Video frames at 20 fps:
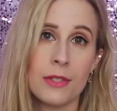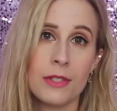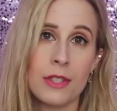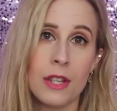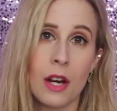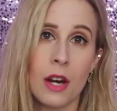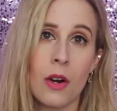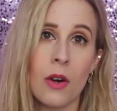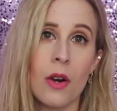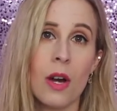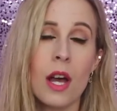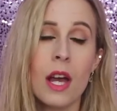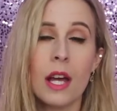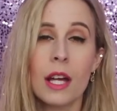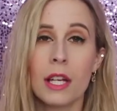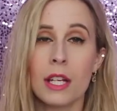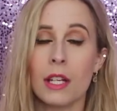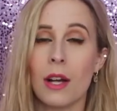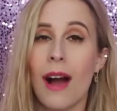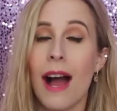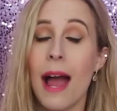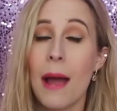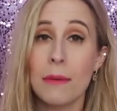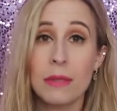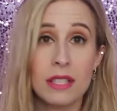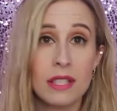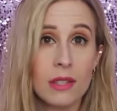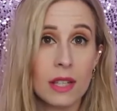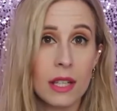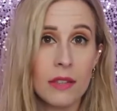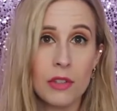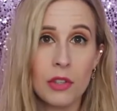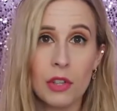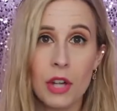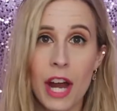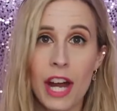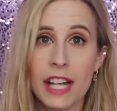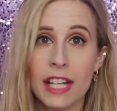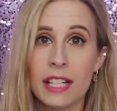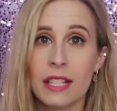So, you know, I would still give
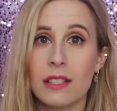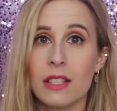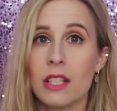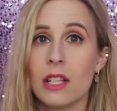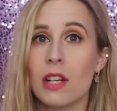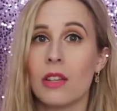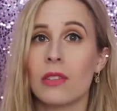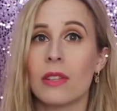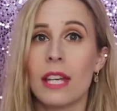credit, you know,